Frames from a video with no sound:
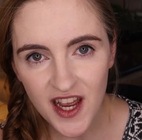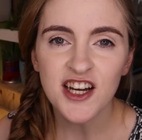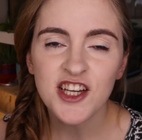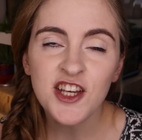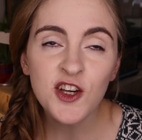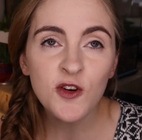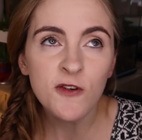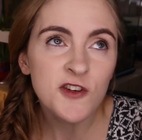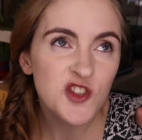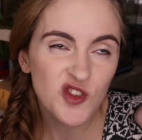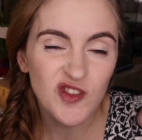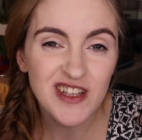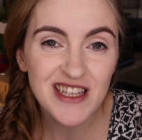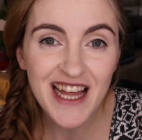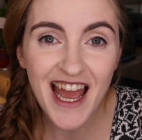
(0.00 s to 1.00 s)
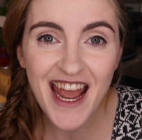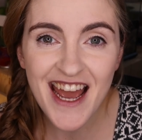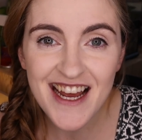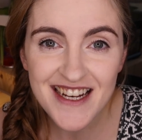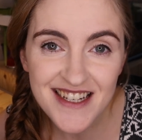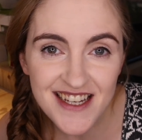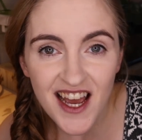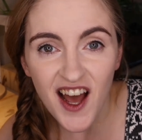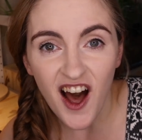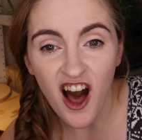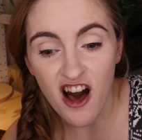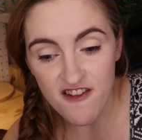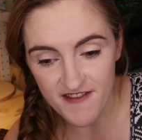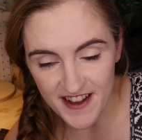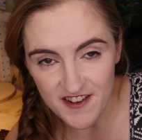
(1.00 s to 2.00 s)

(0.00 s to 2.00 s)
A huge land of